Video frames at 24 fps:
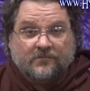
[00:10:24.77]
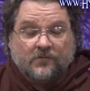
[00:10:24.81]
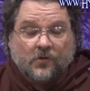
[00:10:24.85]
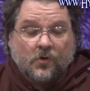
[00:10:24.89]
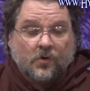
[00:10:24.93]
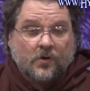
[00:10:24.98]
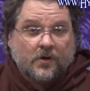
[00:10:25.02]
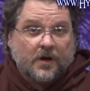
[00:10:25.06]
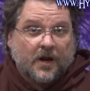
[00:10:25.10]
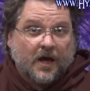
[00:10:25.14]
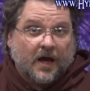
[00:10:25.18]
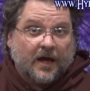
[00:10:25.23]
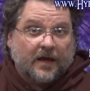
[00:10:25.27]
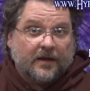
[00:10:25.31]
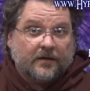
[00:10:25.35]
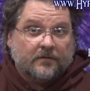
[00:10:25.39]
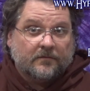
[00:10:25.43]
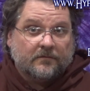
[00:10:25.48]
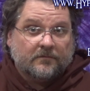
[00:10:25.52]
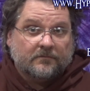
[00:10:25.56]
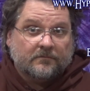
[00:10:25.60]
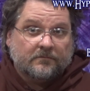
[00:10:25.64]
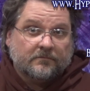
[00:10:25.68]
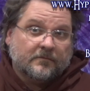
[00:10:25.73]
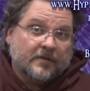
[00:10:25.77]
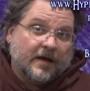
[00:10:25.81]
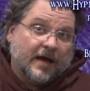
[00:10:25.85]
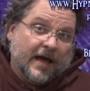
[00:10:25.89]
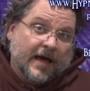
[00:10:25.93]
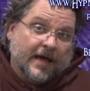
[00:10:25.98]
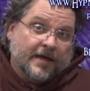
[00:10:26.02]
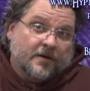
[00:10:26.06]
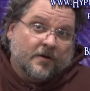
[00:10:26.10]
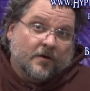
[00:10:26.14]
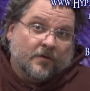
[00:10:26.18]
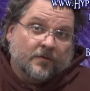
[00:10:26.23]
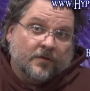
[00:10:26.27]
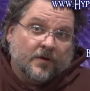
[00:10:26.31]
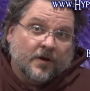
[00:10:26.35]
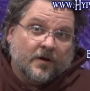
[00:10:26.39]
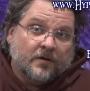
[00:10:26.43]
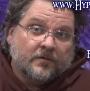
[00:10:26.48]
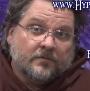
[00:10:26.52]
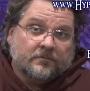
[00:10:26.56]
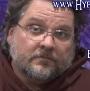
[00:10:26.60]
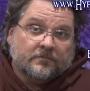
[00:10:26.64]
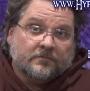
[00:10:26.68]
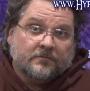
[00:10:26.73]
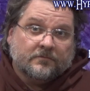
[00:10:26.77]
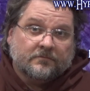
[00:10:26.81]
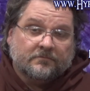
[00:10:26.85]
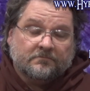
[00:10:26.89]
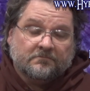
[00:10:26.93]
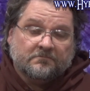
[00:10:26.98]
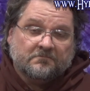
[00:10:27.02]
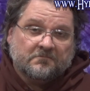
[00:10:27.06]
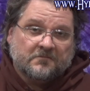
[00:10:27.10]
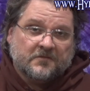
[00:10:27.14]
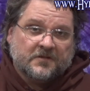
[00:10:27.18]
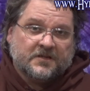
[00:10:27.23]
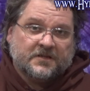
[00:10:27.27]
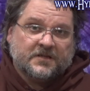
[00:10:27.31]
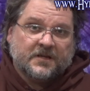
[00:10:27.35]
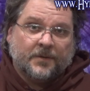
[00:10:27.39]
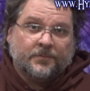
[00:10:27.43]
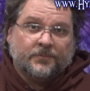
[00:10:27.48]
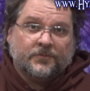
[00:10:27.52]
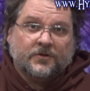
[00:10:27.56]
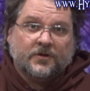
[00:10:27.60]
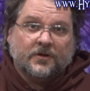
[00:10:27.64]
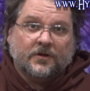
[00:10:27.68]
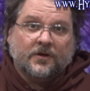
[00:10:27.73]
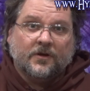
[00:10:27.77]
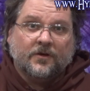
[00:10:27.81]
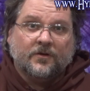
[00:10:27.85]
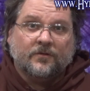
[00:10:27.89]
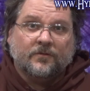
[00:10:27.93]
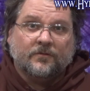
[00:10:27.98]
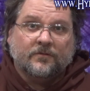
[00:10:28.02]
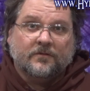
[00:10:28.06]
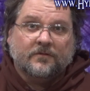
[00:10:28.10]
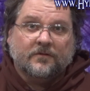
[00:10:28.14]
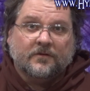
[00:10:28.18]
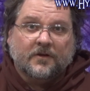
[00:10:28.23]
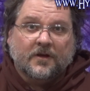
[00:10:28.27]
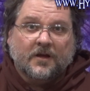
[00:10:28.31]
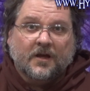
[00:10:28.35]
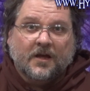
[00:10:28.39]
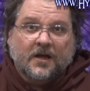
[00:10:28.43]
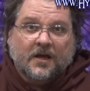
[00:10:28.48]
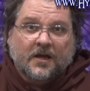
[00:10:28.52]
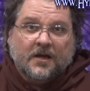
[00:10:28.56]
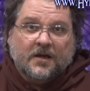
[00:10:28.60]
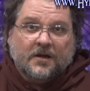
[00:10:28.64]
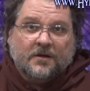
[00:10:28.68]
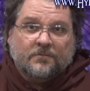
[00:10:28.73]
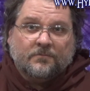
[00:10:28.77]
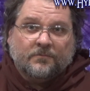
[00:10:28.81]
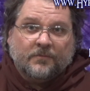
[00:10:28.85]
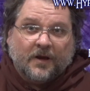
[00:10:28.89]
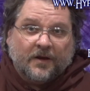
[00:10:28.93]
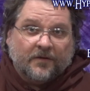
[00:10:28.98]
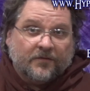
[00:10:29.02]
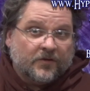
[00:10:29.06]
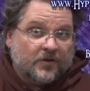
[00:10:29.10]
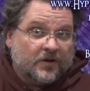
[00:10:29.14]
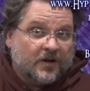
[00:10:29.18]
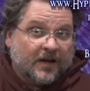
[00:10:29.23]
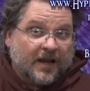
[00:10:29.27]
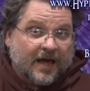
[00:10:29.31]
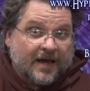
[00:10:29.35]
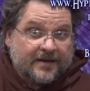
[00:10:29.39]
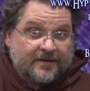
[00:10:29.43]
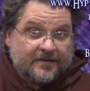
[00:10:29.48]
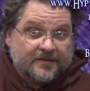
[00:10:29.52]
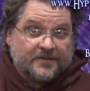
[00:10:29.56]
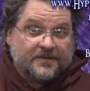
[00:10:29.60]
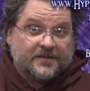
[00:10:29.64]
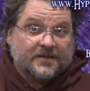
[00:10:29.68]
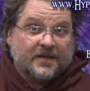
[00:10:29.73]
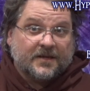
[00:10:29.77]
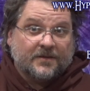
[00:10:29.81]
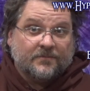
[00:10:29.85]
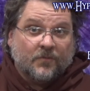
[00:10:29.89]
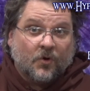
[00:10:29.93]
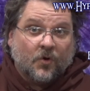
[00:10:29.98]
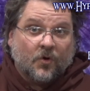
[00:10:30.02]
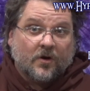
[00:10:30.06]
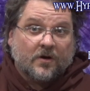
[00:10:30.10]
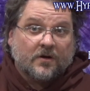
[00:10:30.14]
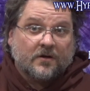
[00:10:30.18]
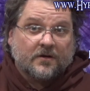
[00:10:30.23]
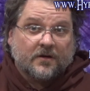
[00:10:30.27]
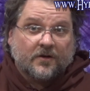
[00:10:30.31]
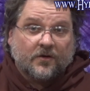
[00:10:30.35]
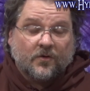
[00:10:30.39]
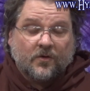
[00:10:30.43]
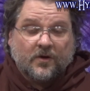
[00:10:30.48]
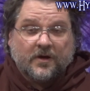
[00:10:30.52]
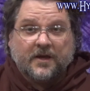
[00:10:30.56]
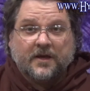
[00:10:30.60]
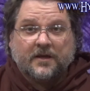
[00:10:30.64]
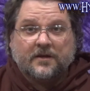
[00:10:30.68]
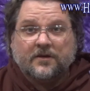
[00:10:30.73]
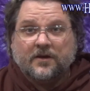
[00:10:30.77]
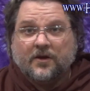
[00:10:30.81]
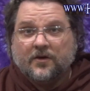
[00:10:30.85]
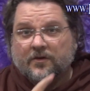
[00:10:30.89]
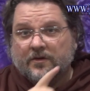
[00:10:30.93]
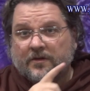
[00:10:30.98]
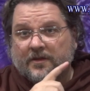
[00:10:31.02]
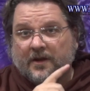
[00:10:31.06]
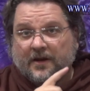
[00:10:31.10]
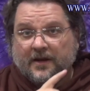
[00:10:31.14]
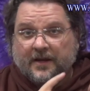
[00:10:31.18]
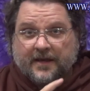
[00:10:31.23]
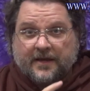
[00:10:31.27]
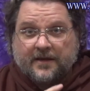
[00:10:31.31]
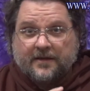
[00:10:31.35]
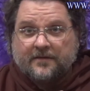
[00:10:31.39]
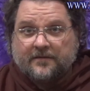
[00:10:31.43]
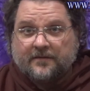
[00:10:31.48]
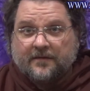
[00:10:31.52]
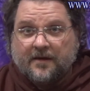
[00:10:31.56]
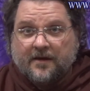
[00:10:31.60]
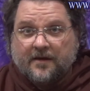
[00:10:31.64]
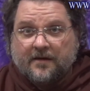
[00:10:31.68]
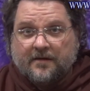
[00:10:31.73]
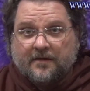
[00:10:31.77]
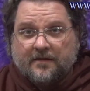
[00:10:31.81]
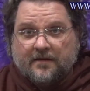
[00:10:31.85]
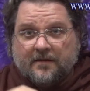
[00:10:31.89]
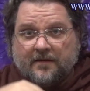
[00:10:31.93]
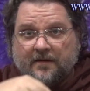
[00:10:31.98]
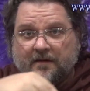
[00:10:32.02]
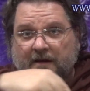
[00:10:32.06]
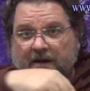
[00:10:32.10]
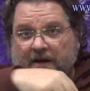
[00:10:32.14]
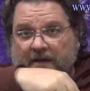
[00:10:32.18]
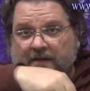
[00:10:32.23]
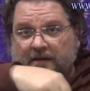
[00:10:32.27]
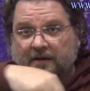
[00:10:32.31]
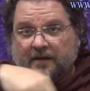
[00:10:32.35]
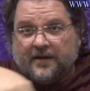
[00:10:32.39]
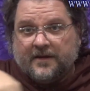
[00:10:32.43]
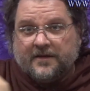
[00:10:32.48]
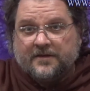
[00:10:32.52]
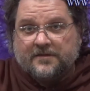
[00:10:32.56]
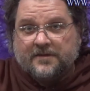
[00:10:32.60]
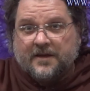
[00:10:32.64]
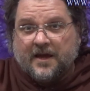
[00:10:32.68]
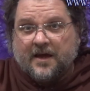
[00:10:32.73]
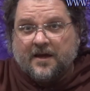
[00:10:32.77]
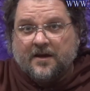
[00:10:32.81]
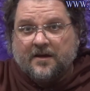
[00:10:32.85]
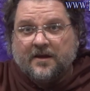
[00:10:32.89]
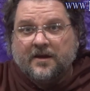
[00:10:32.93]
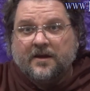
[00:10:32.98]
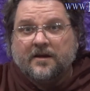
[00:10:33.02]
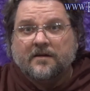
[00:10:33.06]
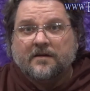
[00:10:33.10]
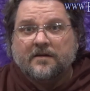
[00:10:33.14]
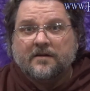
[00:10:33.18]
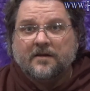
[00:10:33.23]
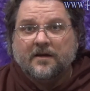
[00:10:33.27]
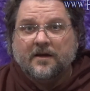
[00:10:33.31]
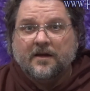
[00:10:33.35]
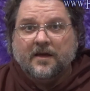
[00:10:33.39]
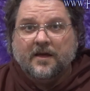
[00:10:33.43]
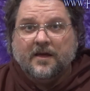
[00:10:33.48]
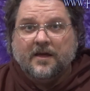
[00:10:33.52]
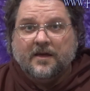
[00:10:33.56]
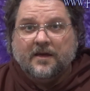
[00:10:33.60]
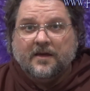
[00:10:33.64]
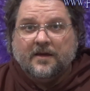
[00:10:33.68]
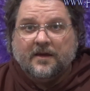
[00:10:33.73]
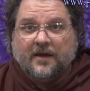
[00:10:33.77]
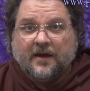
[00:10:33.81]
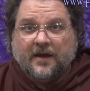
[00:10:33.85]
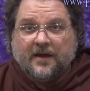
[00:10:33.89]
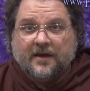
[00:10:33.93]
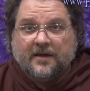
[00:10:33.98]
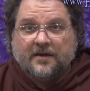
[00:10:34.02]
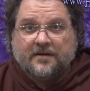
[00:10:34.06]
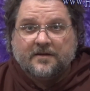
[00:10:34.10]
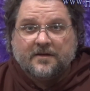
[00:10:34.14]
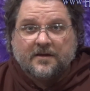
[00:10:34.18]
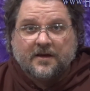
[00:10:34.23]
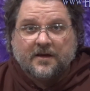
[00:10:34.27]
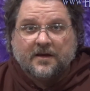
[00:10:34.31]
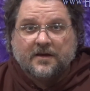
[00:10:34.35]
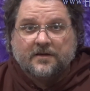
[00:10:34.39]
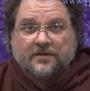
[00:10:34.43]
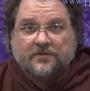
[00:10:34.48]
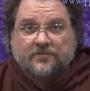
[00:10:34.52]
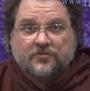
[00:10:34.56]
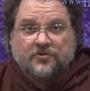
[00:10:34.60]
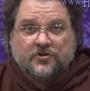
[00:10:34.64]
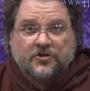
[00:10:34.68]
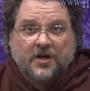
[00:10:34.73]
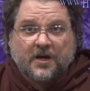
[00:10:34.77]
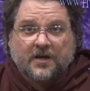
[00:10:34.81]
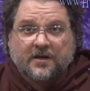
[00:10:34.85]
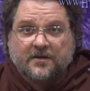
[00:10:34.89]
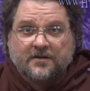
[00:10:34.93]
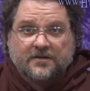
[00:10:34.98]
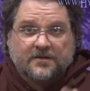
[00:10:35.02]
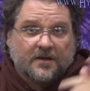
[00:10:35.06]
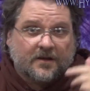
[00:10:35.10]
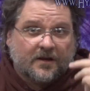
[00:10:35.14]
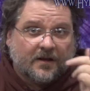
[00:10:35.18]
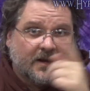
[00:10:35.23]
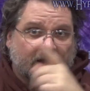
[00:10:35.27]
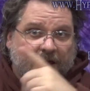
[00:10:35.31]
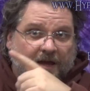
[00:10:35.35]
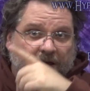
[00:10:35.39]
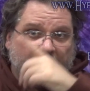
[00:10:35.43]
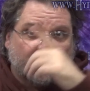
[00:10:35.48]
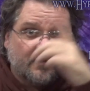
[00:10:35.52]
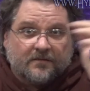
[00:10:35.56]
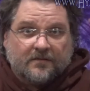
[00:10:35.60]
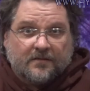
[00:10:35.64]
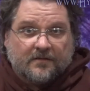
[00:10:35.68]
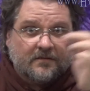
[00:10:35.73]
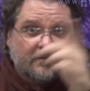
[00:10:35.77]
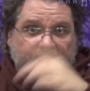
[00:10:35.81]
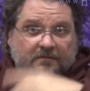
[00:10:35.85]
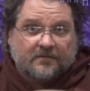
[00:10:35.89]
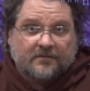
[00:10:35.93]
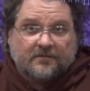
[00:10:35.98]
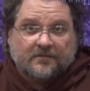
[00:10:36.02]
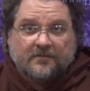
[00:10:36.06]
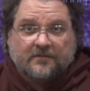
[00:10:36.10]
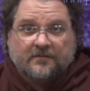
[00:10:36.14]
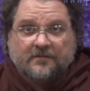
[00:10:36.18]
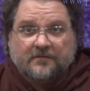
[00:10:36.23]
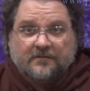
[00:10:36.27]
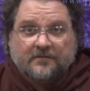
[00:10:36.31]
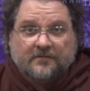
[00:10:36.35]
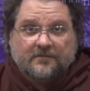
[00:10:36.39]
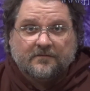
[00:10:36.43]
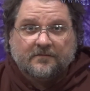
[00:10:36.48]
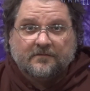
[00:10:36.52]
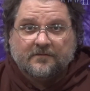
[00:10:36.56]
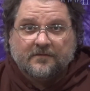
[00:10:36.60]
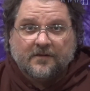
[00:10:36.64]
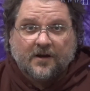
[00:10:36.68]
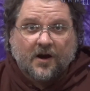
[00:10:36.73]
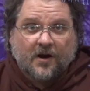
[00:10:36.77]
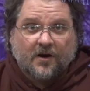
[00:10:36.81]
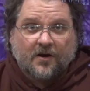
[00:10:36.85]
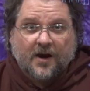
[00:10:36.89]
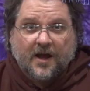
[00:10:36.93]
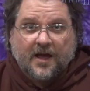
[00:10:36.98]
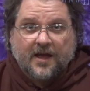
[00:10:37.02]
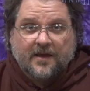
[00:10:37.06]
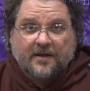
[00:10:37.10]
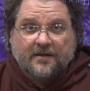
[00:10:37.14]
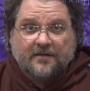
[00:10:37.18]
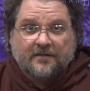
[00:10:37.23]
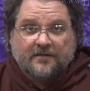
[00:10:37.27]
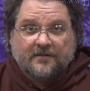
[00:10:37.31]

Or not. I don't know. It's up to you. But if you'd like to see more, go ahead and go to the links here, and the links down here, and uh, check us all out. All right?